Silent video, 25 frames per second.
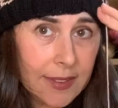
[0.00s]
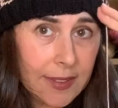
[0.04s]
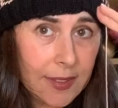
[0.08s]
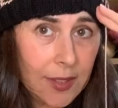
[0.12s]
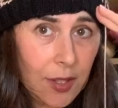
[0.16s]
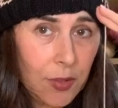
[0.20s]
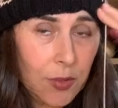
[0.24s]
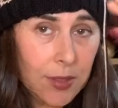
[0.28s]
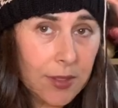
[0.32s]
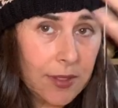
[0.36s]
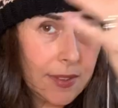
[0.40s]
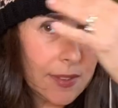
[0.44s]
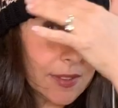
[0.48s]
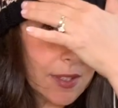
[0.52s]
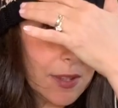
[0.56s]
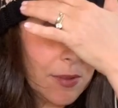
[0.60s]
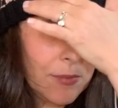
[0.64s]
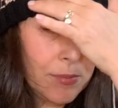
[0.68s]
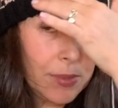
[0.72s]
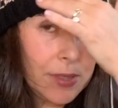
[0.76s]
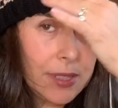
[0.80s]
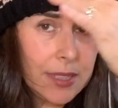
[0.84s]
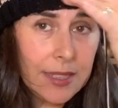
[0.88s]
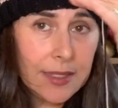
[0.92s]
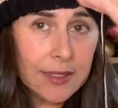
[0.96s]
So it's
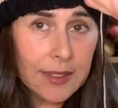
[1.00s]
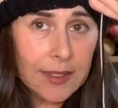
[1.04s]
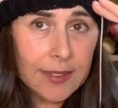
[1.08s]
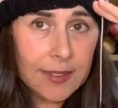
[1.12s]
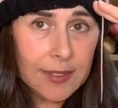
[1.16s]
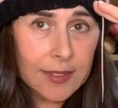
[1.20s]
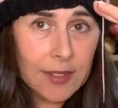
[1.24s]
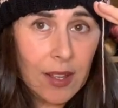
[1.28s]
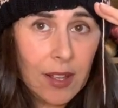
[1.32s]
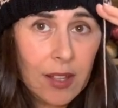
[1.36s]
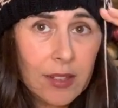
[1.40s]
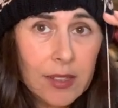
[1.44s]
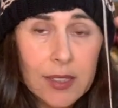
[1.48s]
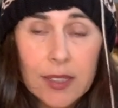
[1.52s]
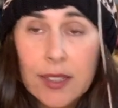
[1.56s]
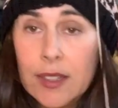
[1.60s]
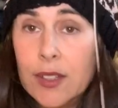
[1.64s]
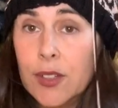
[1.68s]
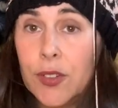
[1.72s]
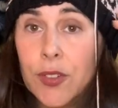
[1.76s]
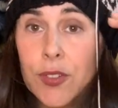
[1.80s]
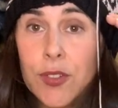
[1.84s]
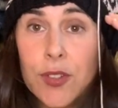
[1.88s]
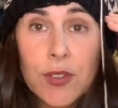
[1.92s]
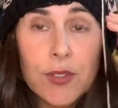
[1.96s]
completely solid.
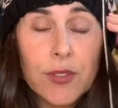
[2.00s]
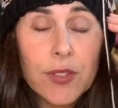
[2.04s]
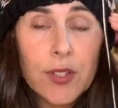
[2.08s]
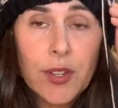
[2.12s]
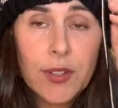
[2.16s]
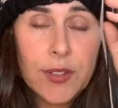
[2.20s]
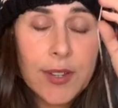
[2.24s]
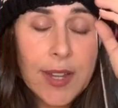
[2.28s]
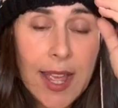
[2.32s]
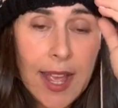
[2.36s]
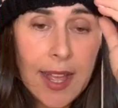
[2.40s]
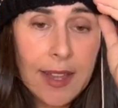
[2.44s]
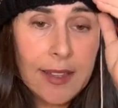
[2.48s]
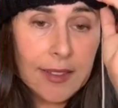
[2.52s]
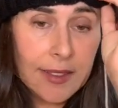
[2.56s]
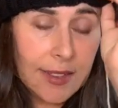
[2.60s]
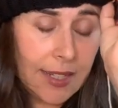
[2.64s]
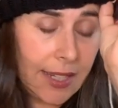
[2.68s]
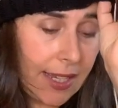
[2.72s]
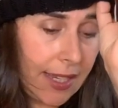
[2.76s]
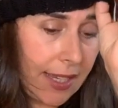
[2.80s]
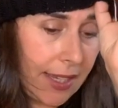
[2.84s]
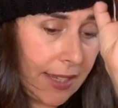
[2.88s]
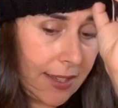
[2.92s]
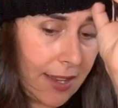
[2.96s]
There's no
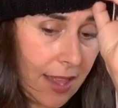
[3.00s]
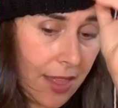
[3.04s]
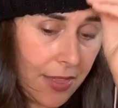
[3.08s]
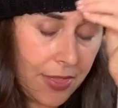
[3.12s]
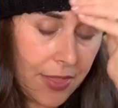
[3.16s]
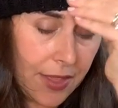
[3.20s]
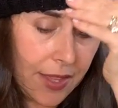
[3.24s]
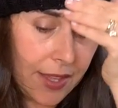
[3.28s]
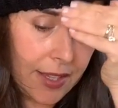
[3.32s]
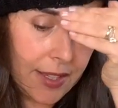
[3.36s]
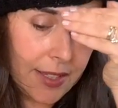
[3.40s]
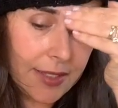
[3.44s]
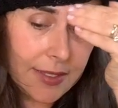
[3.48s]
tonality, nothing.